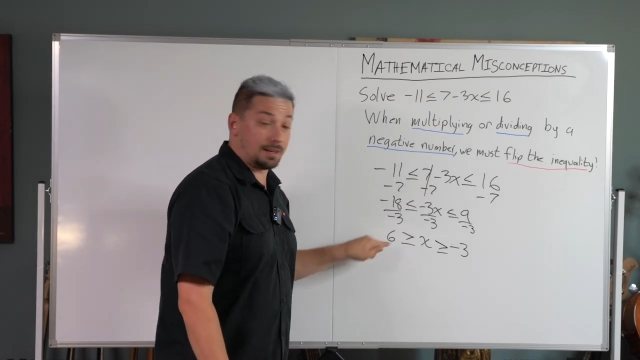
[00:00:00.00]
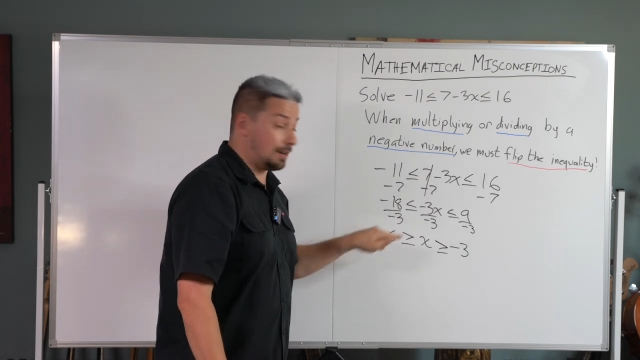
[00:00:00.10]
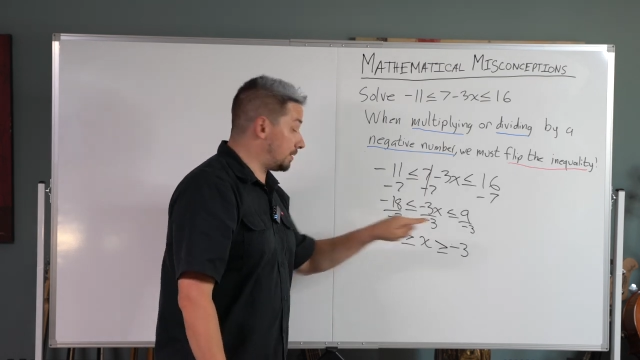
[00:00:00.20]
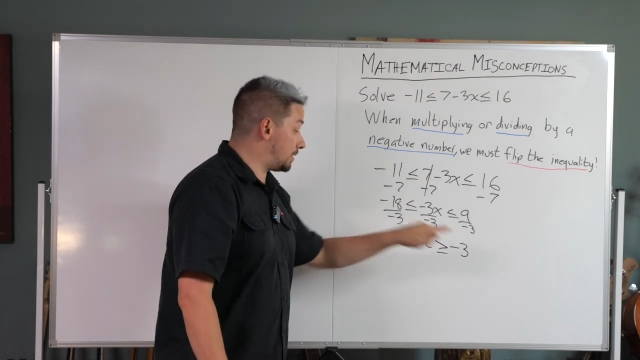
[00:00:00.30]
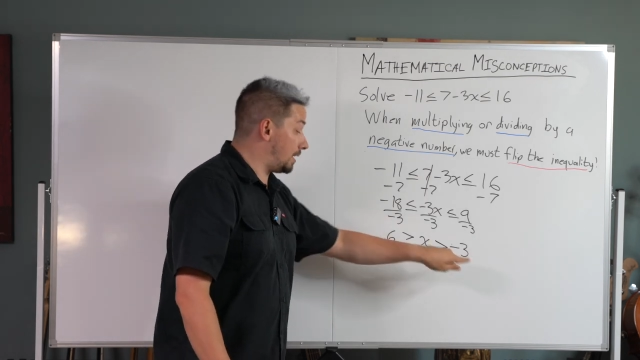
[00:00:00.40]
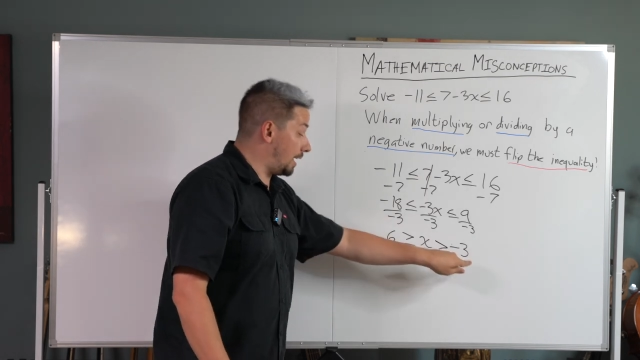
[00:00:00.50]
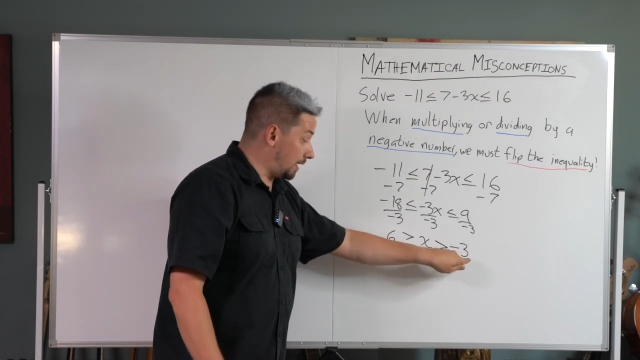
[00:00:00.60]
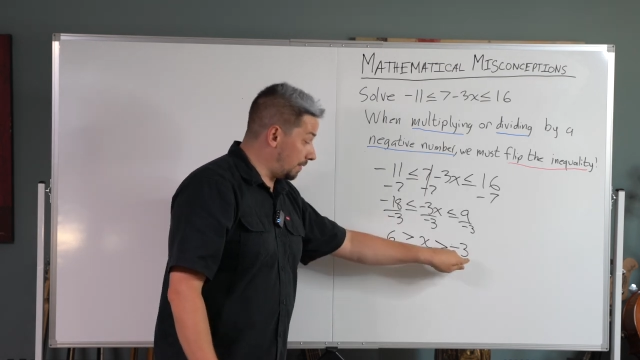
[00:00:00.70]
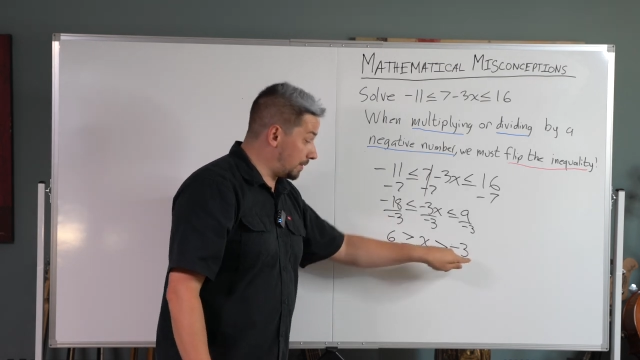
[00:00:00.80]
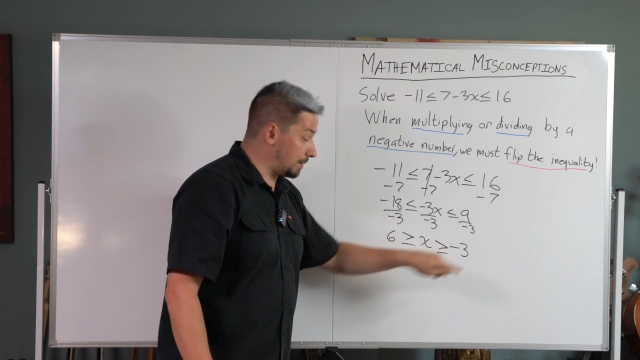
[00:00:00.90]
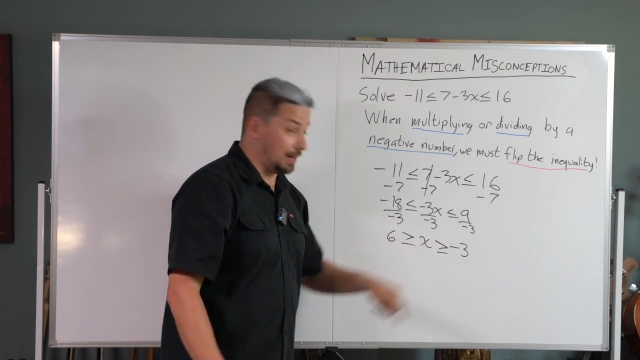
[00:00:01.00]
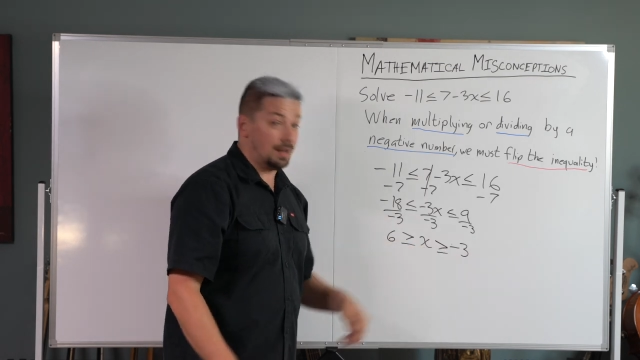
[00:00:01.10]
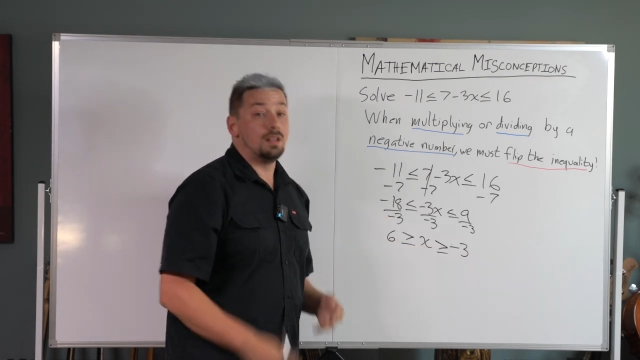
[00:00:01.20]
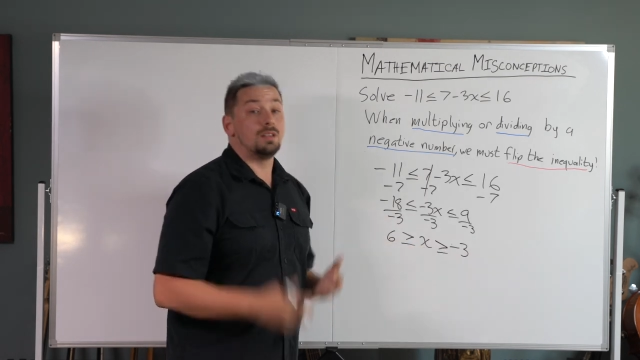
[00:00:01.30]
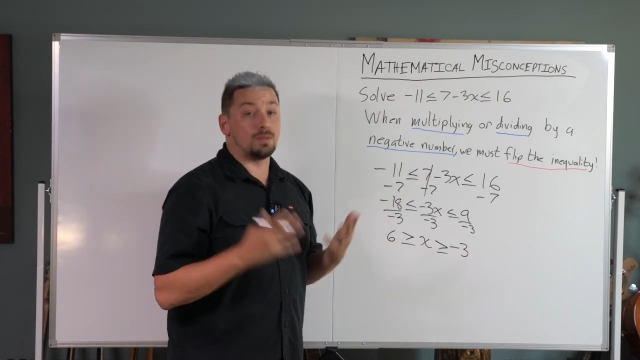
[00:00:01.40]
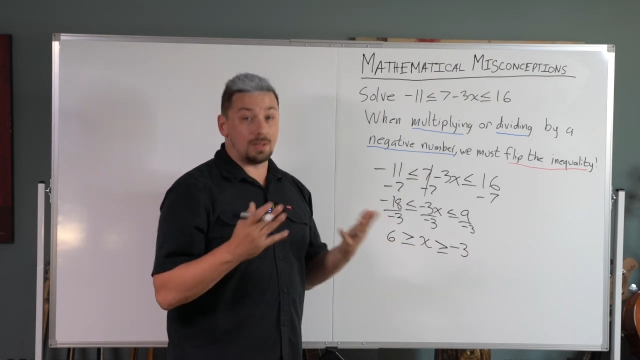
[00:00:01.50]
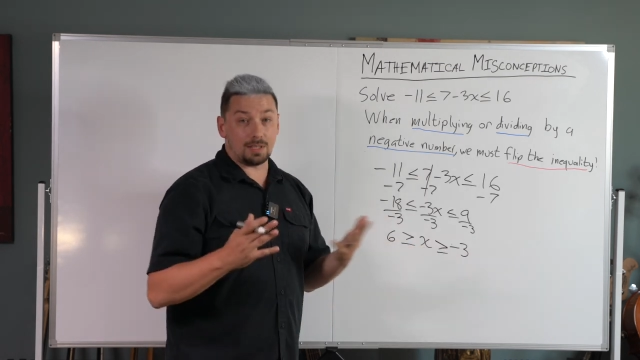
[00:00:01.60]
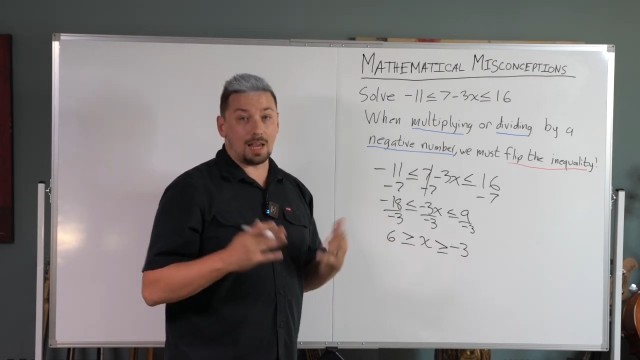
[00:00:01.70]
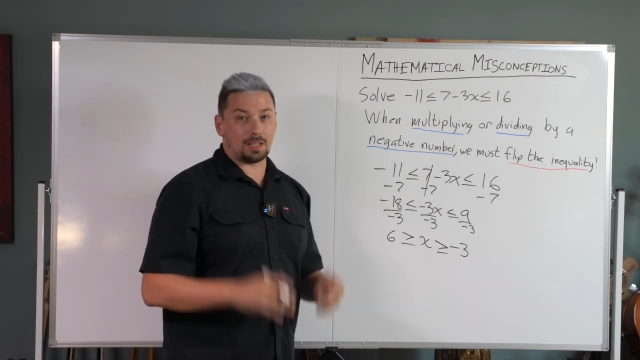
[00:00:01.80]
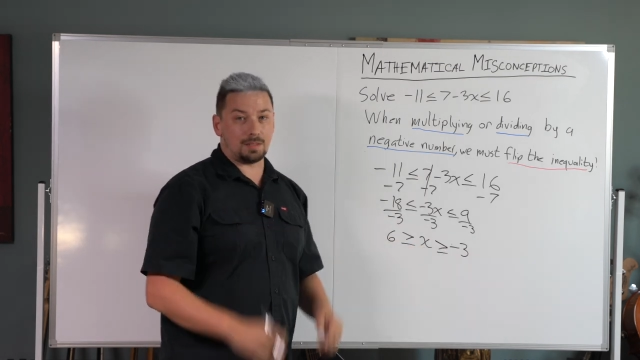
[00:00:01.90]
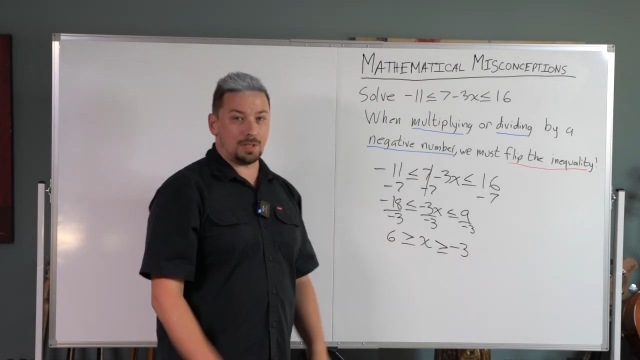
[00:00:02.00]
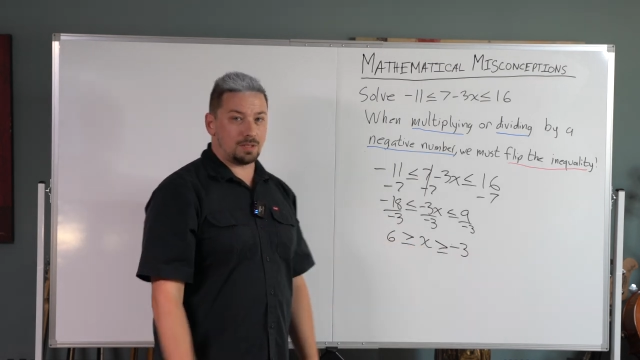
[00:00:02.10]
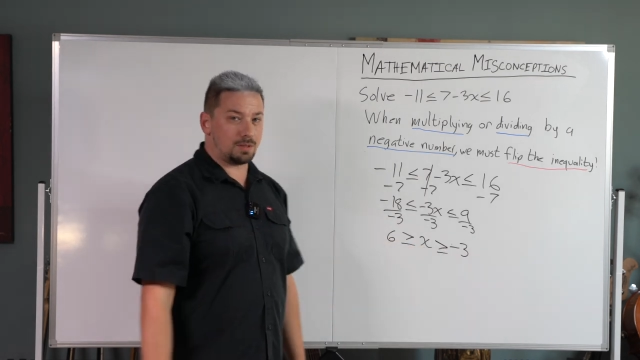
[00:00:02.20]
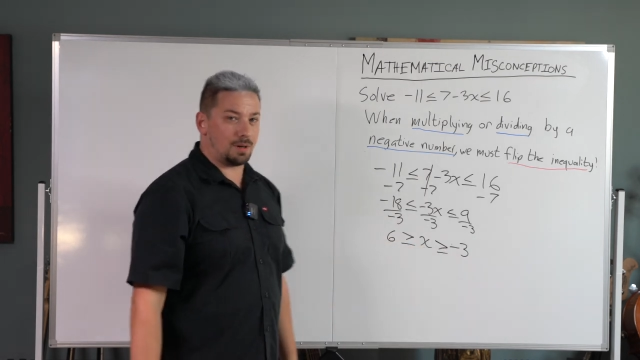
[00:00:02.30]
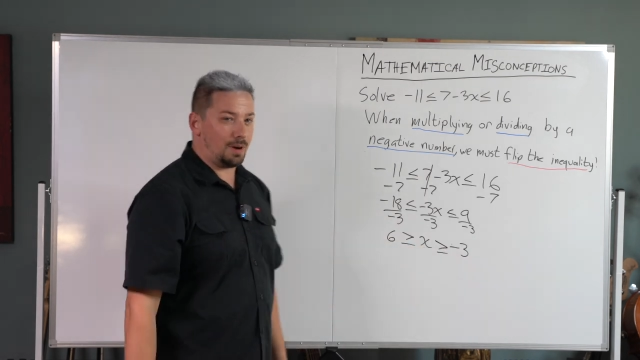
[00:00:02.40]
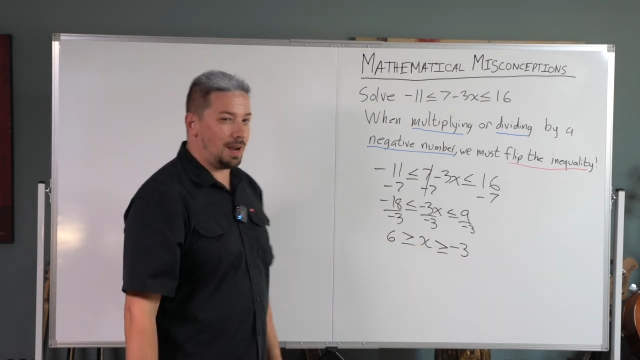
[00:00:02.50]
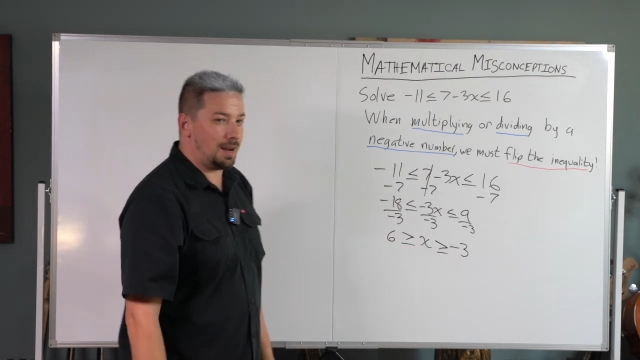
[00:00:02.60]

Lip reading: or equal to negative 3. So this has to be true.